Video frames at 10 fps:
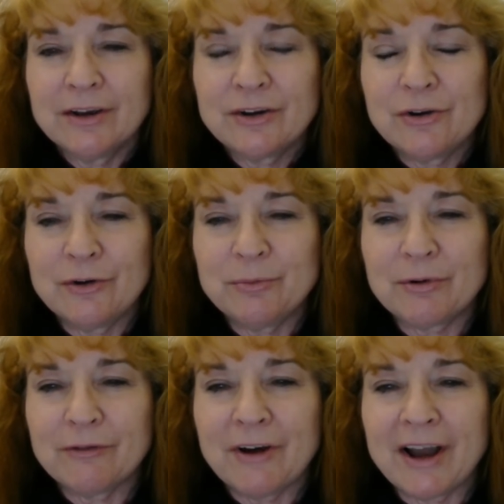could
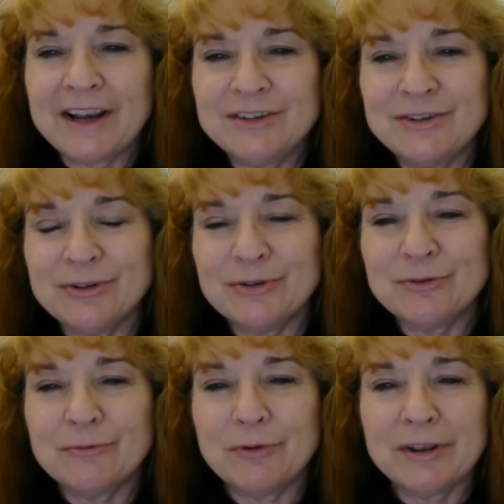provide you
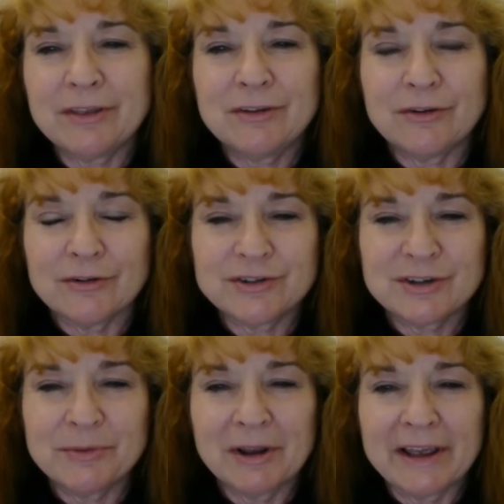with your
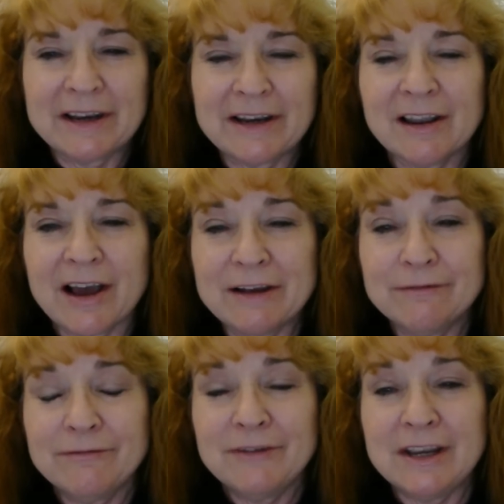simulated live
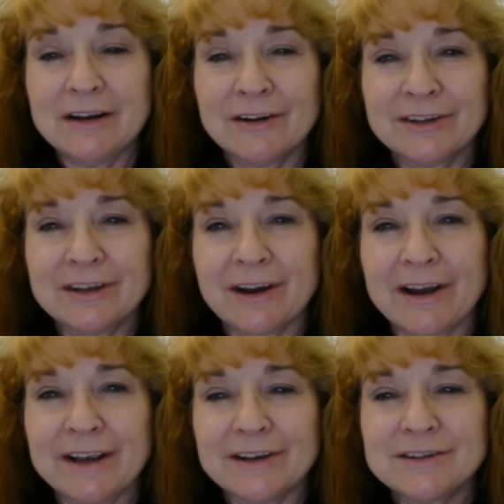feed on the
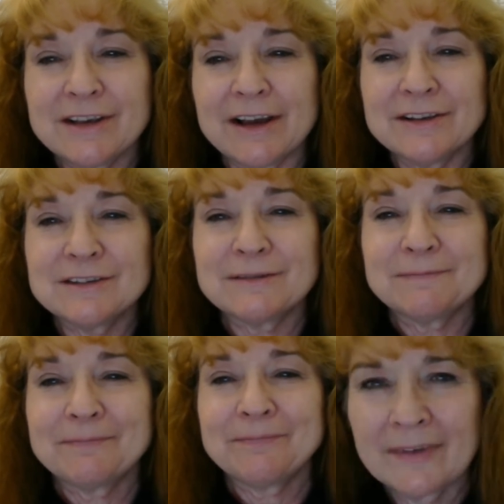ISS.
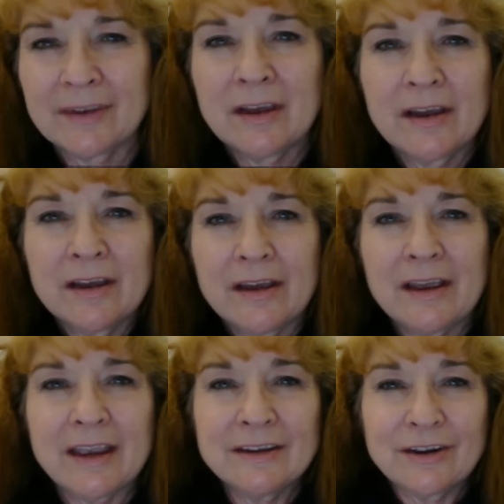
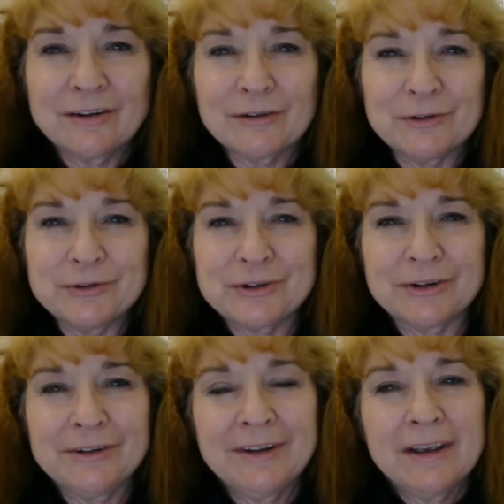In
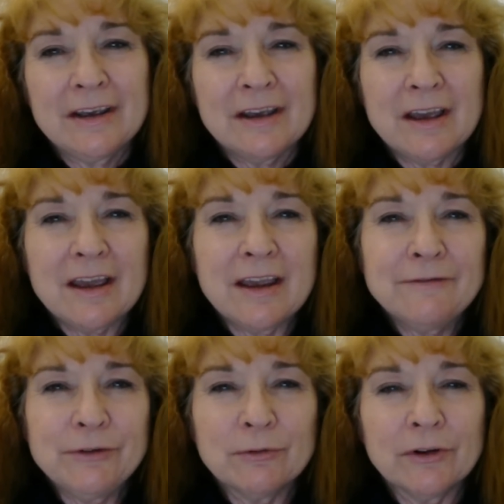conclusion,
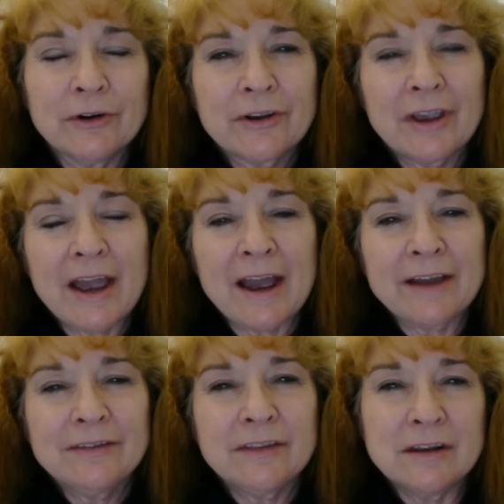if you look
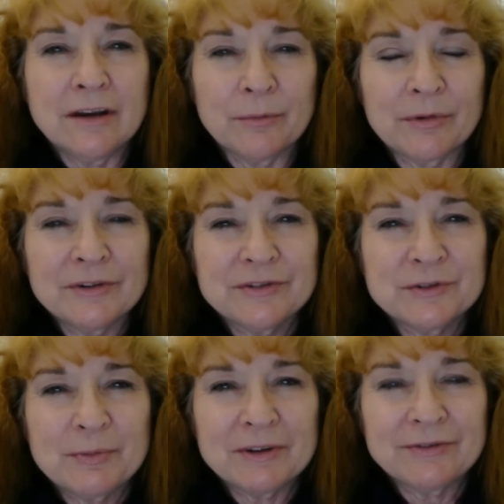at the numbers and
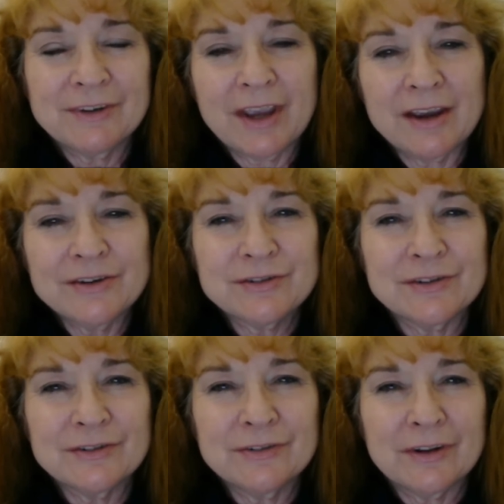
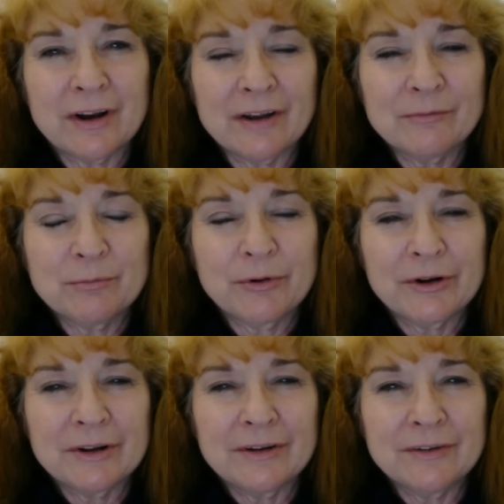specifications that I've put
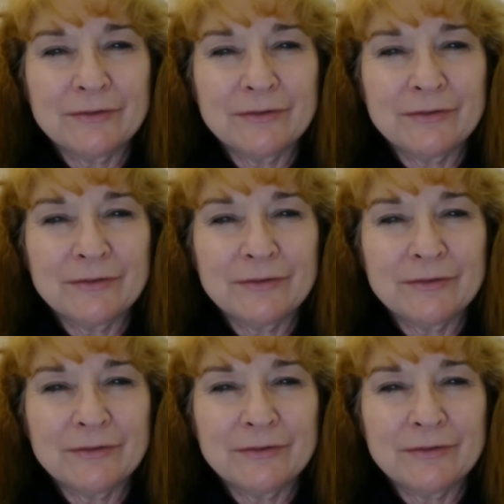in this